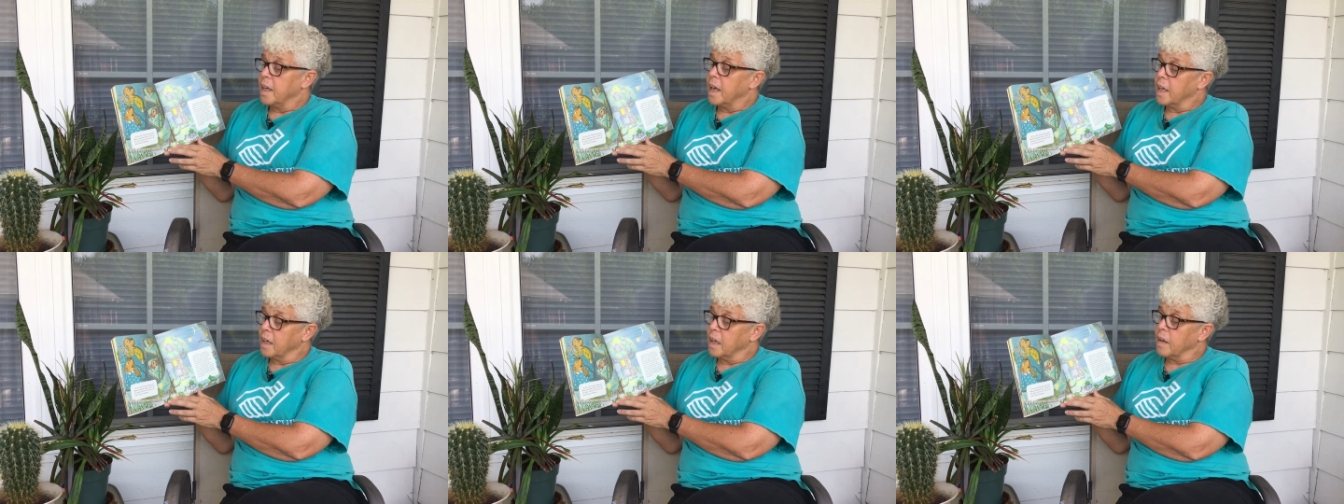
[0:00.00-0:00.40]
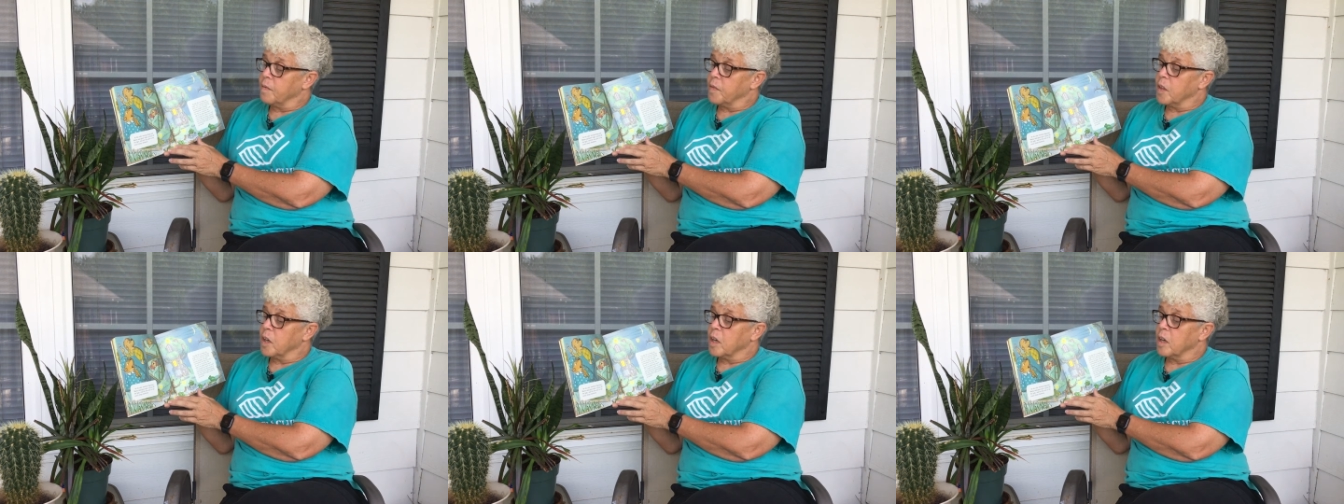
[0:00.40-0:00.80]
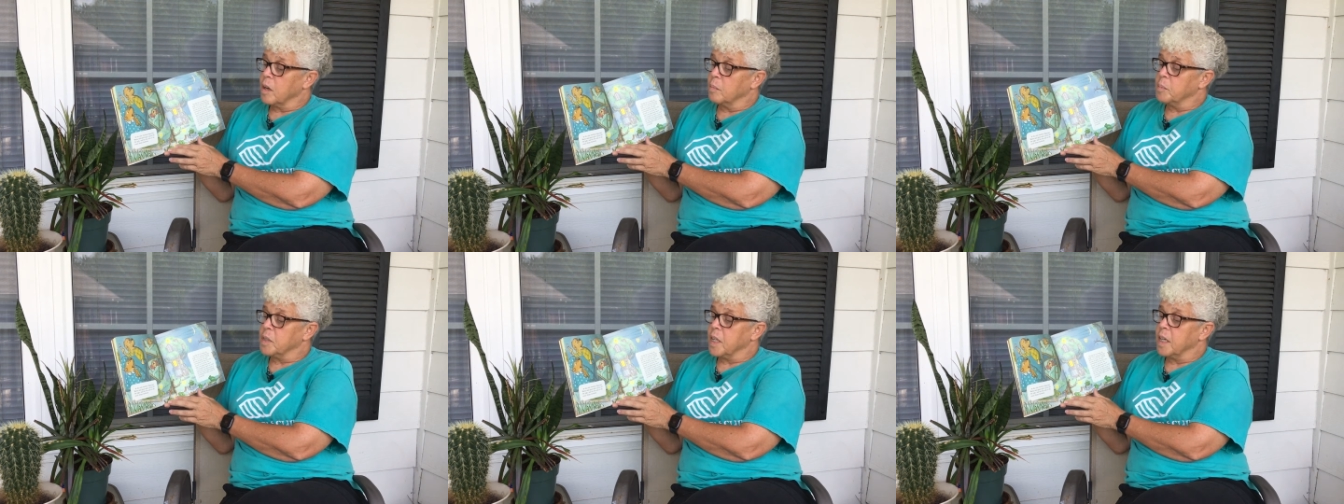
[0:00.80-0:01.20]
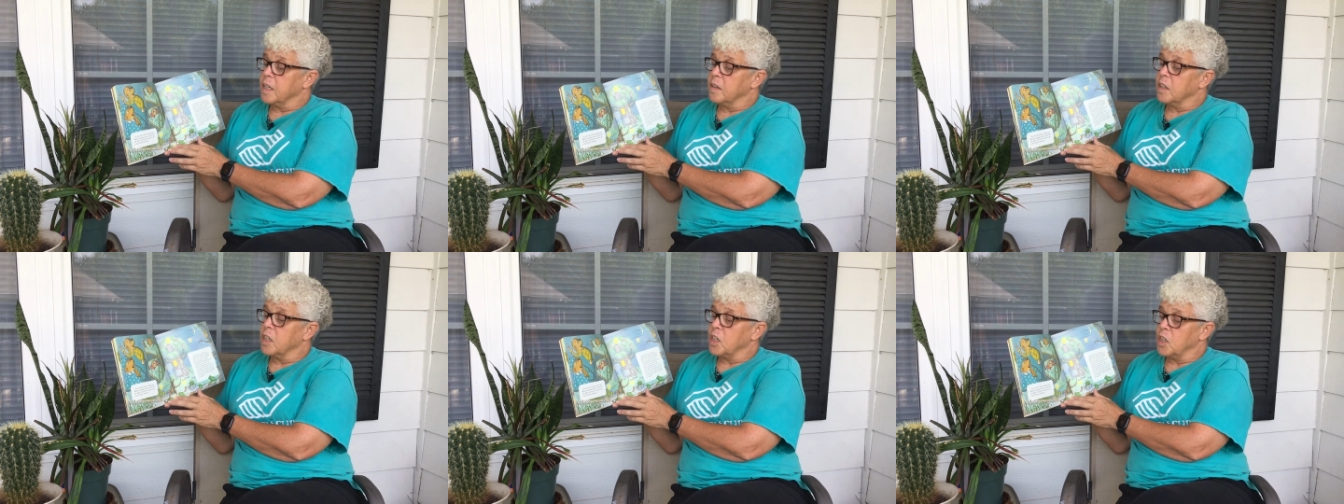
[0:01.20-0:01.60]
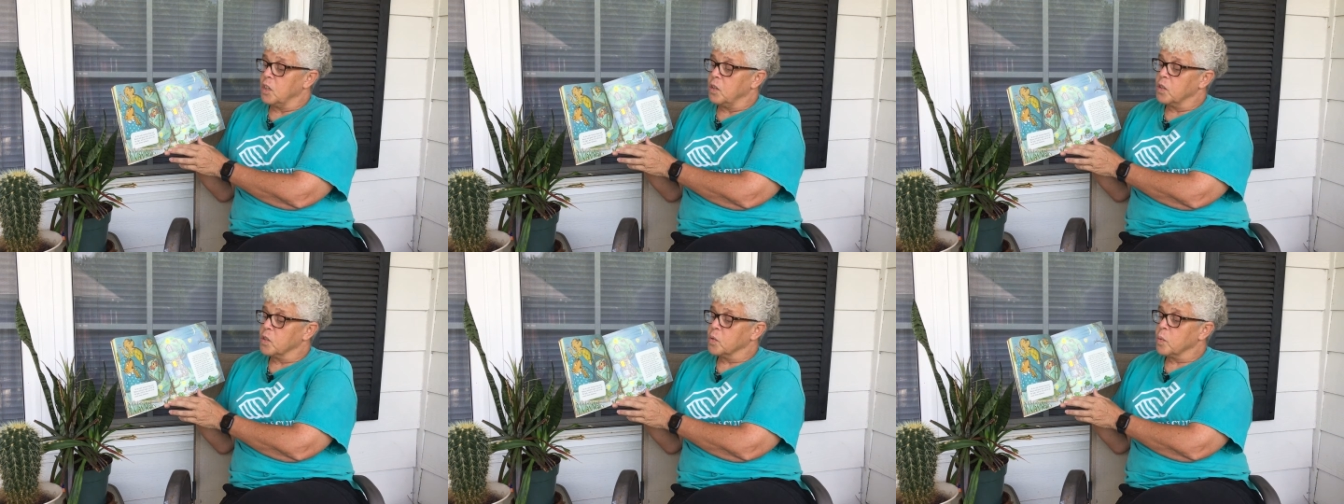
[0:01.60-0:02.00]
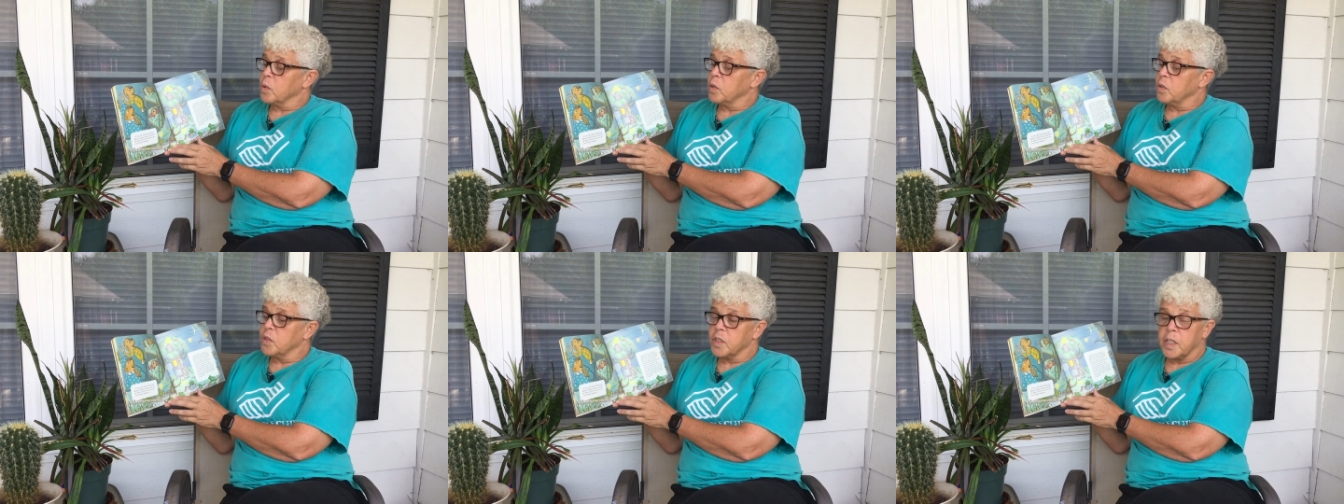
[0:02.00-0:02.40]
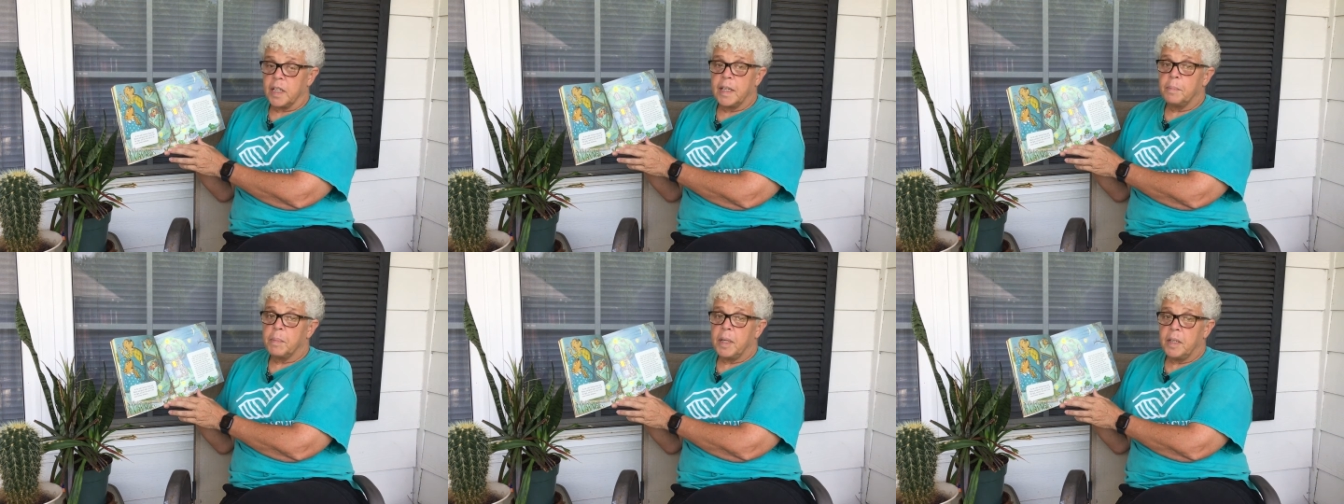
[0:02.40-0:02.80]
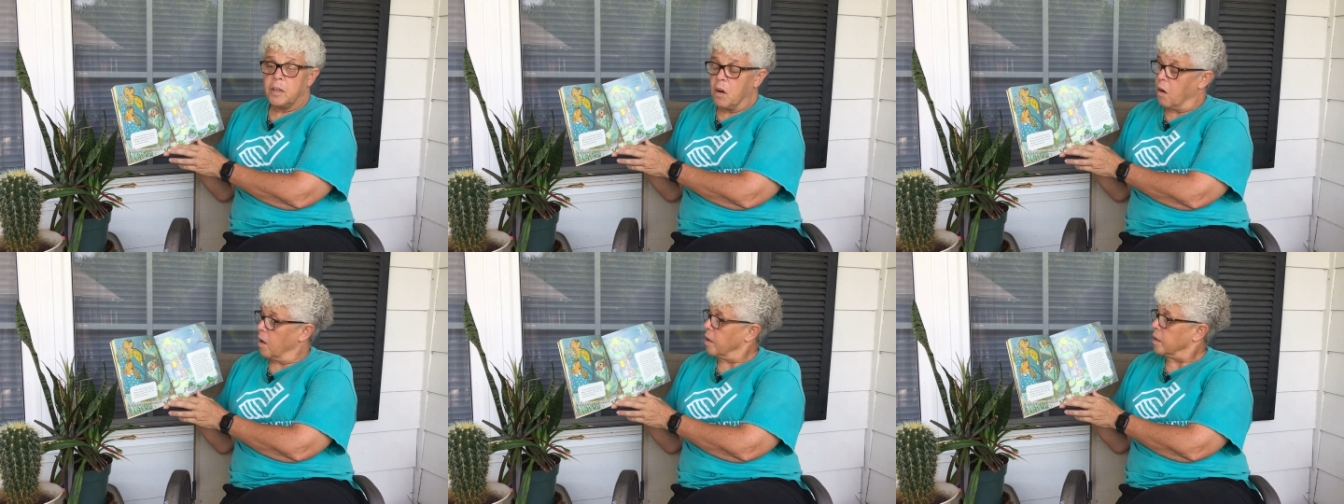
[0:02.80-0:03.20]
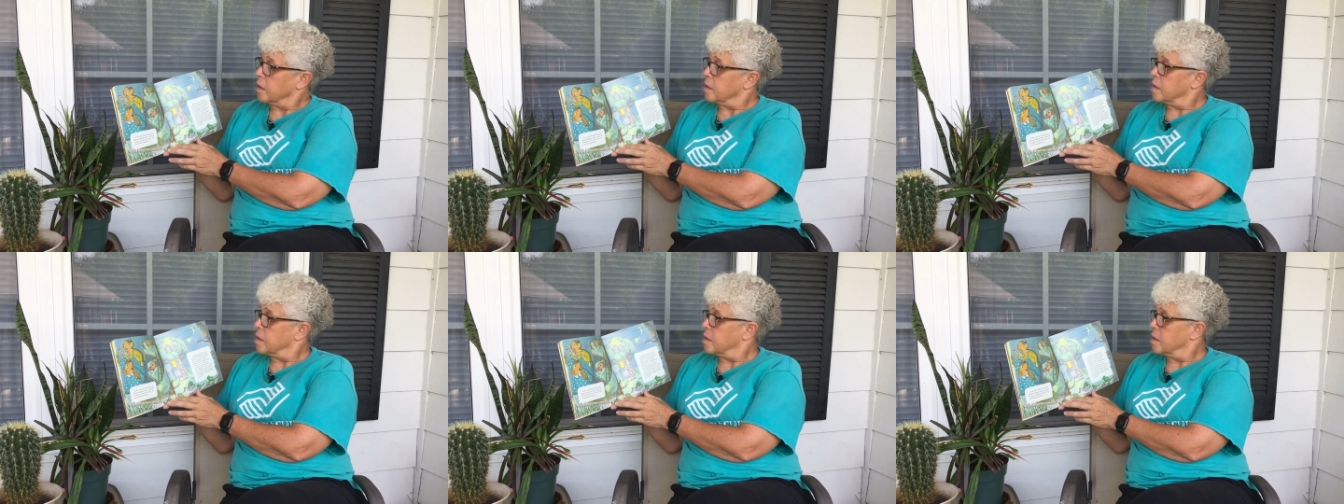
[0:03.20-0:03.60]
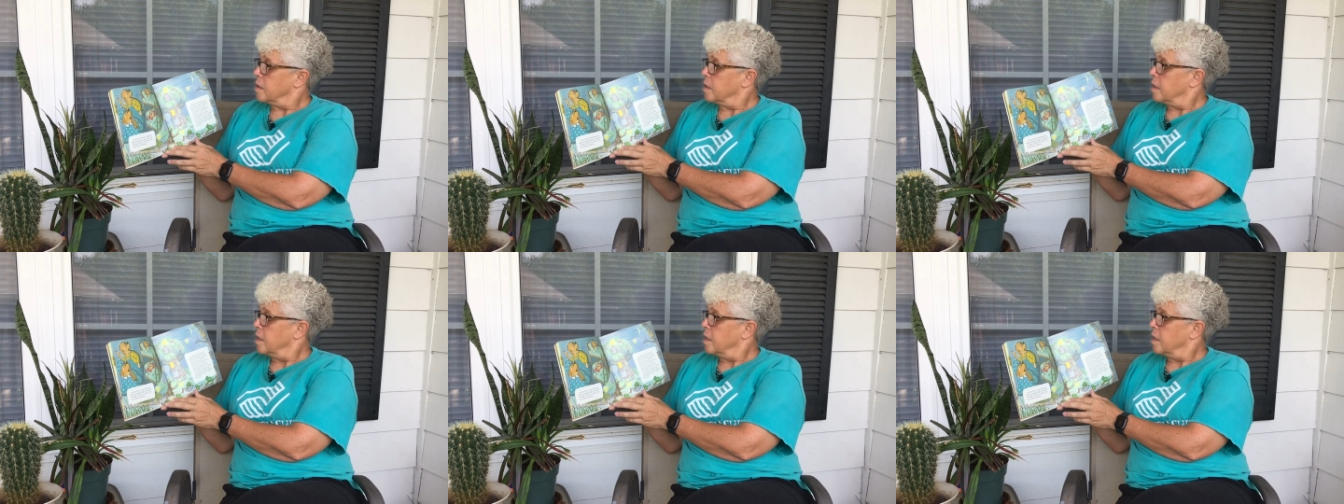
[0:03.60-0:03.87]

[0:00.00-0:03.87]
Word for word: and left the cubs in the usual sleepy darkness.